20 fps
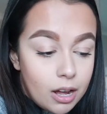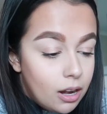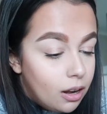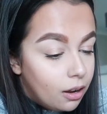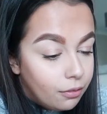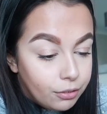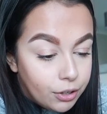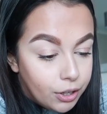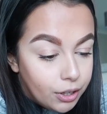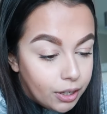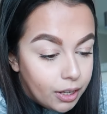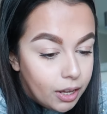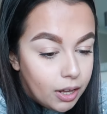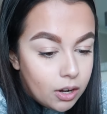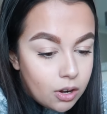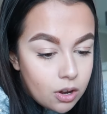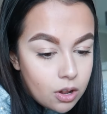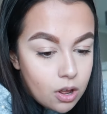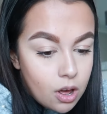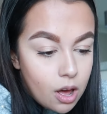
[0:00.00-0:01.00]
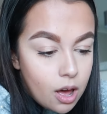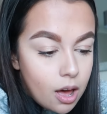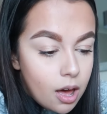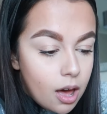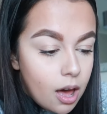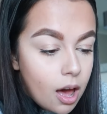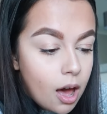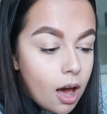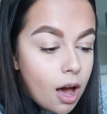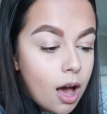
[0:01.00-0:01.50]
I love cooking.
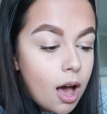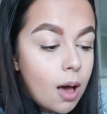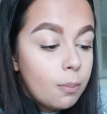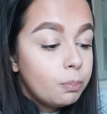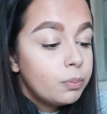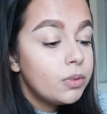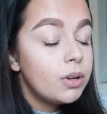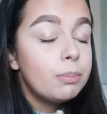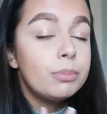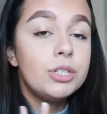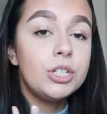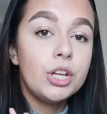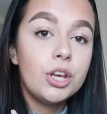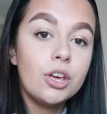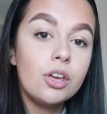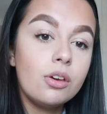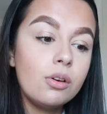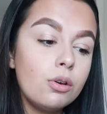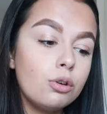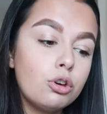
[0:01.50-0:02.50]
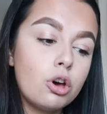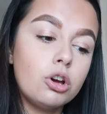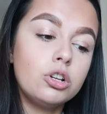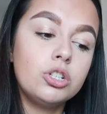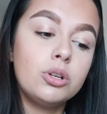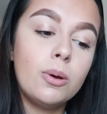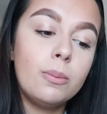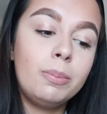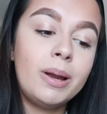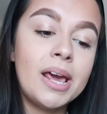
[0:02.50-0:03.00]
Um, number two, go
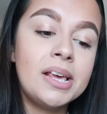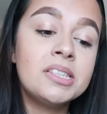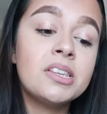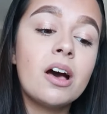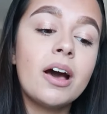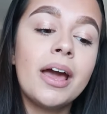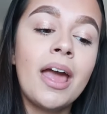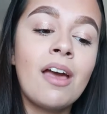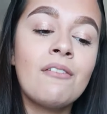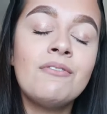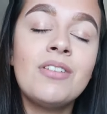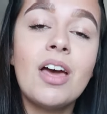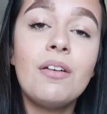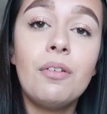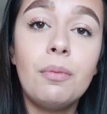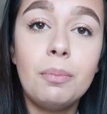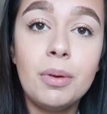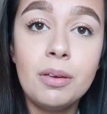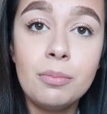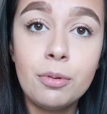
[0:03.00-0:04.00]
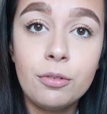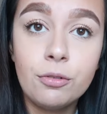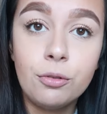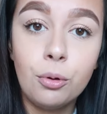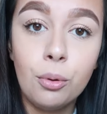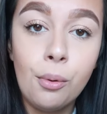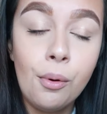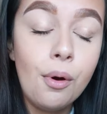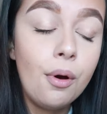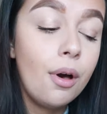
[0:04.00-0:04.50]
to a place I have never been
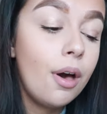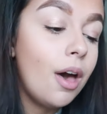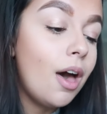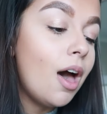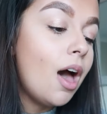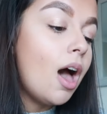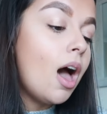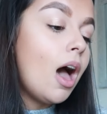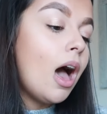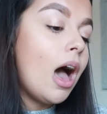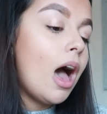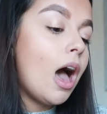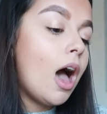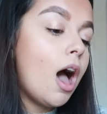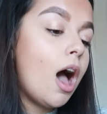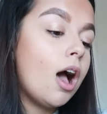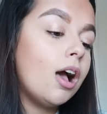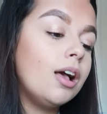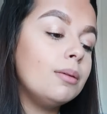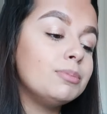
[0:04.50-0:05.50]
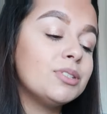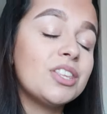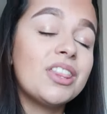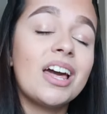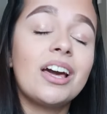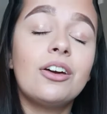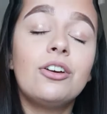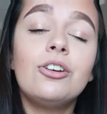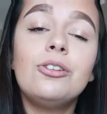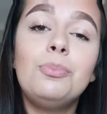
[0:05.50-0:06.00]
before. Um, so
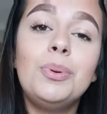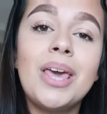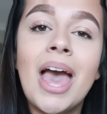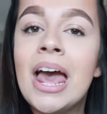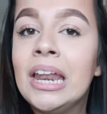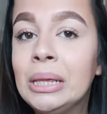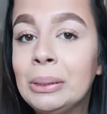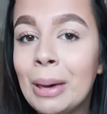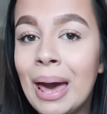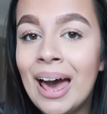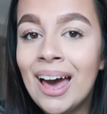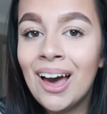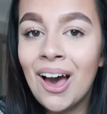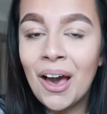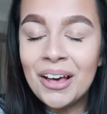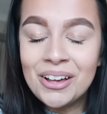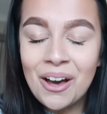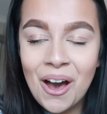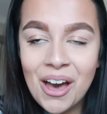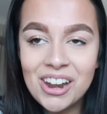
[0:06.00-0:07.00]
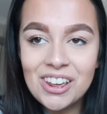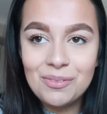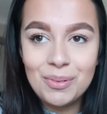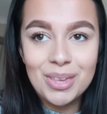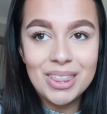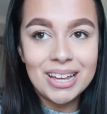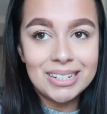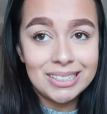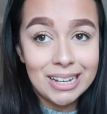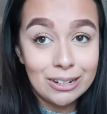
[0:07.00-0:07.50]
that could be anywhere. I kind of
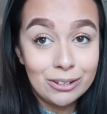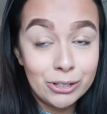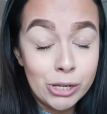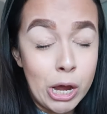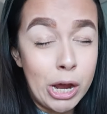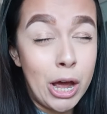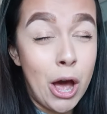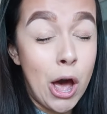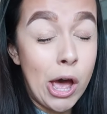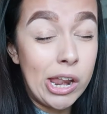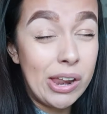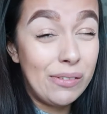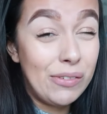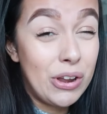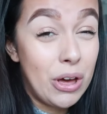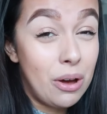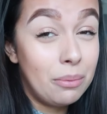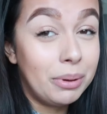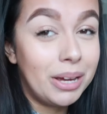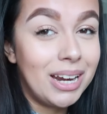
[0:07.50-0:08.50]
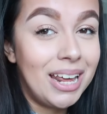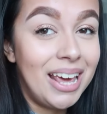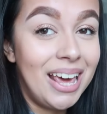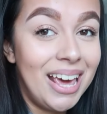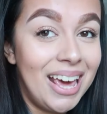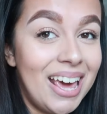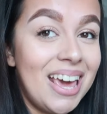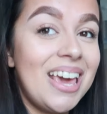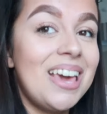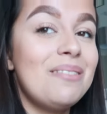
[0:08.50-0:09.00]
hit that down because I kind of know I'm going to
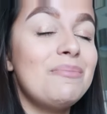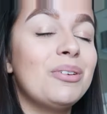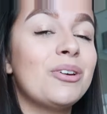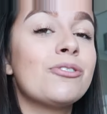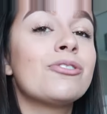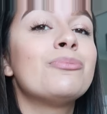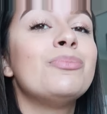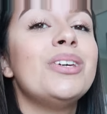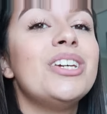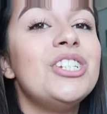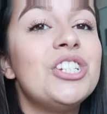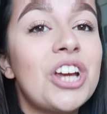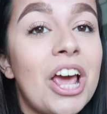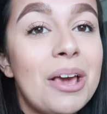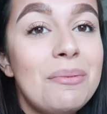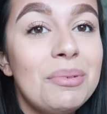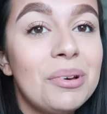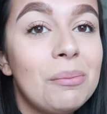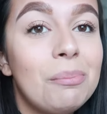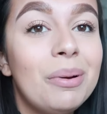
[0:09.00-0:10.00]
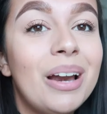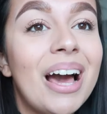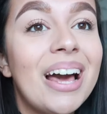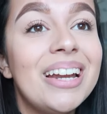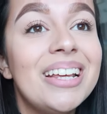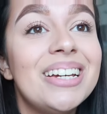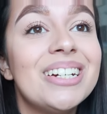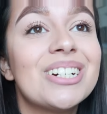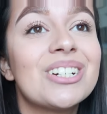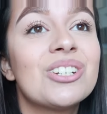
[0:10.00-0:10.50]
hit it because me and Jamie are
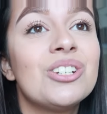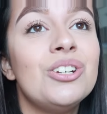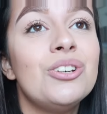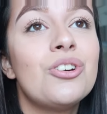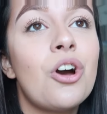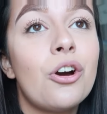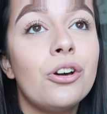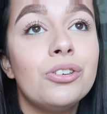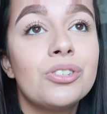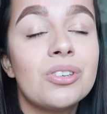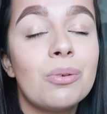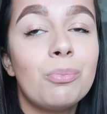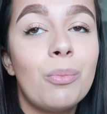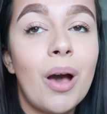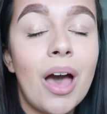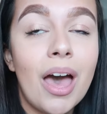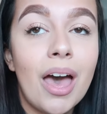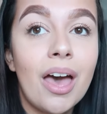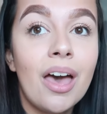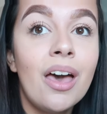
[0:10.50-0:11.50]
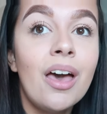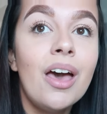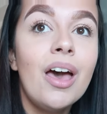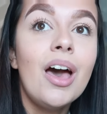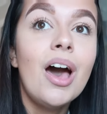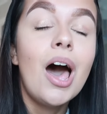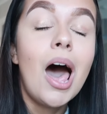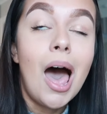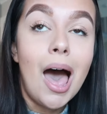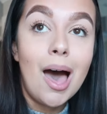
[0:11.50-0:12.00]
planning to go somewhere
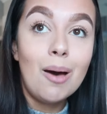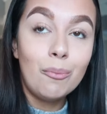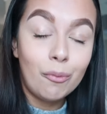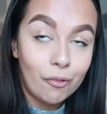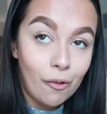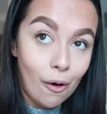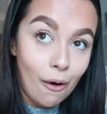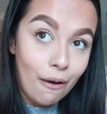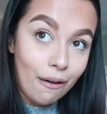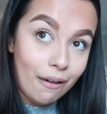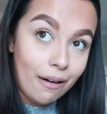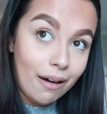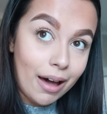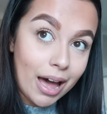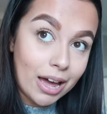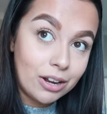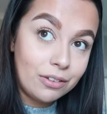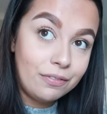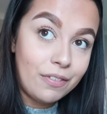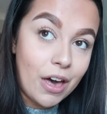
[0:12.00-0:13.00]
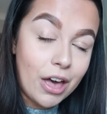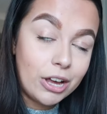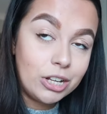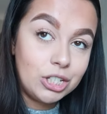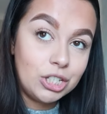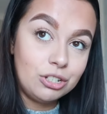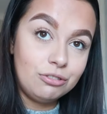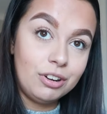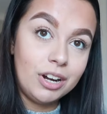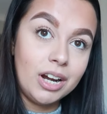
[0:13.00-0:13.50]
um, for our
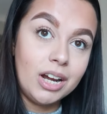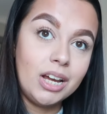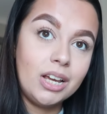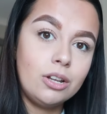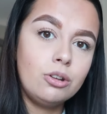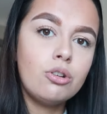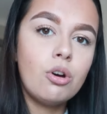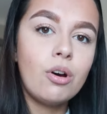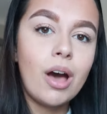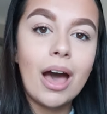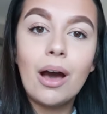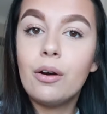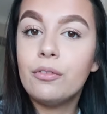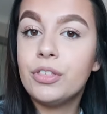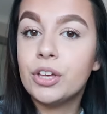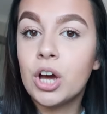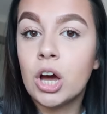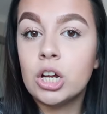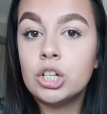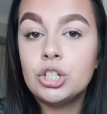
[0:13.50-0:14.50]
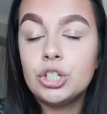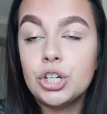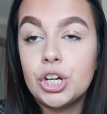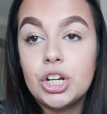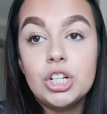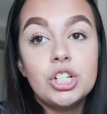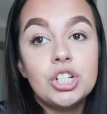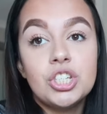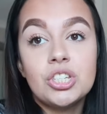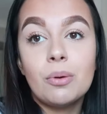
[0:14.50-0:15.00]
anniversary. Not out of the
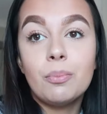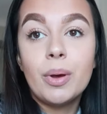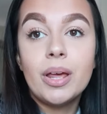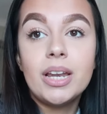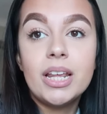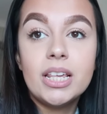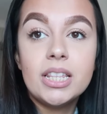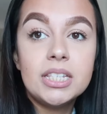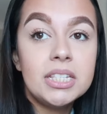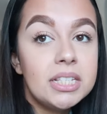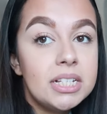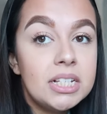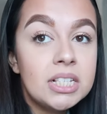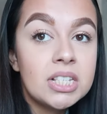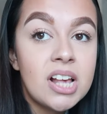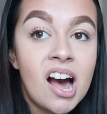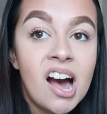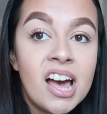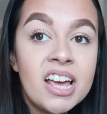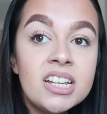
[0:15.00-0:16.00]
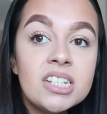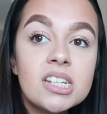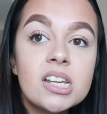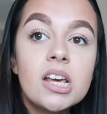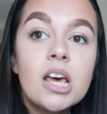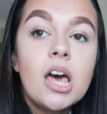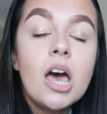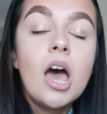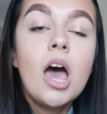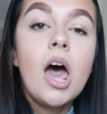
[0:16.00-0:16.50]
country, just somewhere near the seaside.
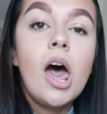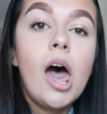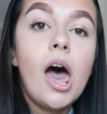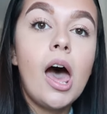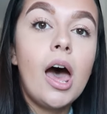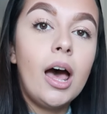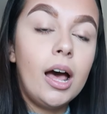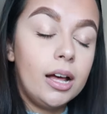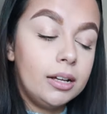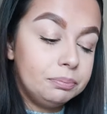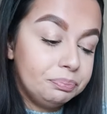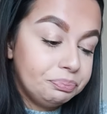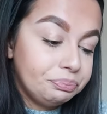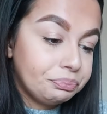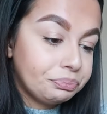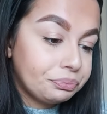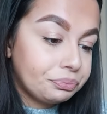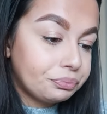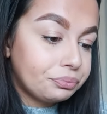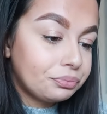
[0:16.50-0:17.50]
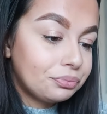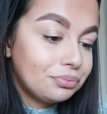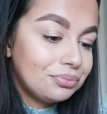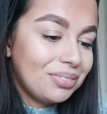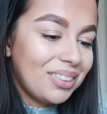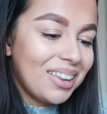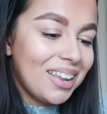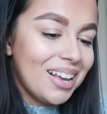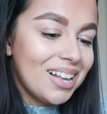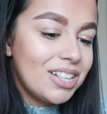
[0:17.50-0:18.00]
Um,
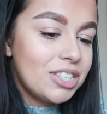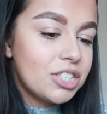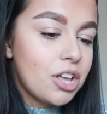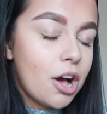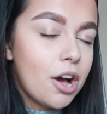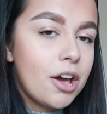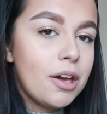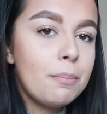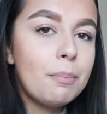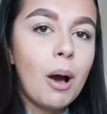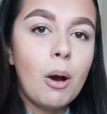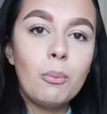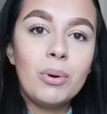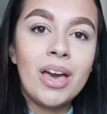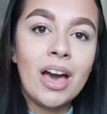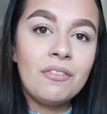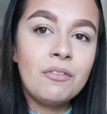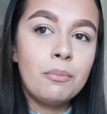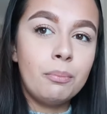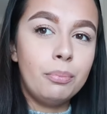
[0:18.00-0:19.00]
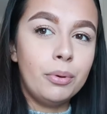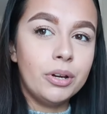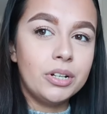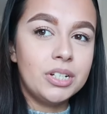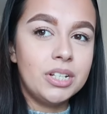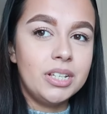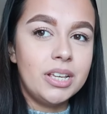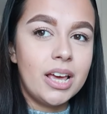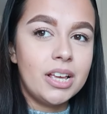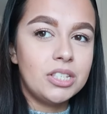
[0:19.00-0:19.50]
so, but we haven't
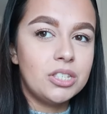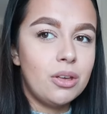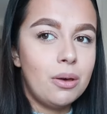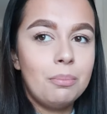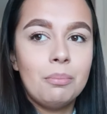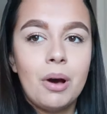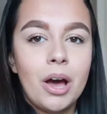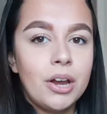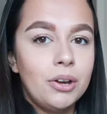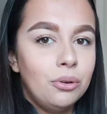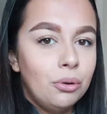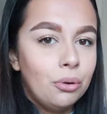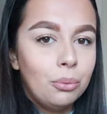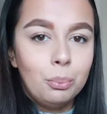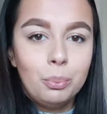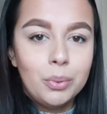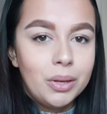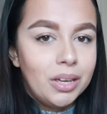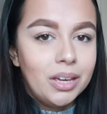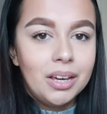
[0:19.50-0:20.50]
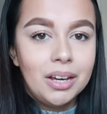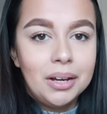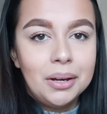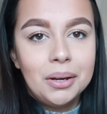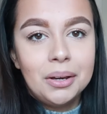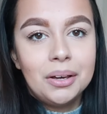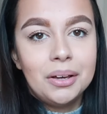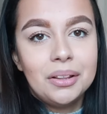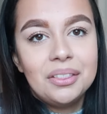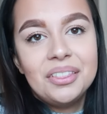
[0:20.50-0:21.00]
booked it yet, so it might not
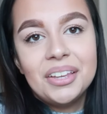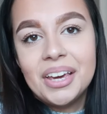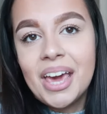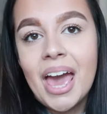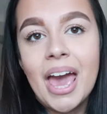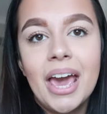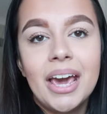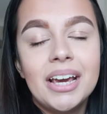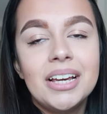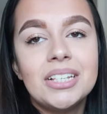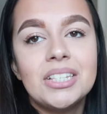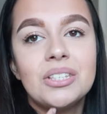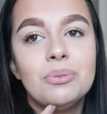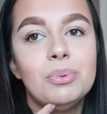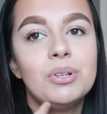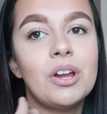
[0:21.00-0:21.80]
be the case.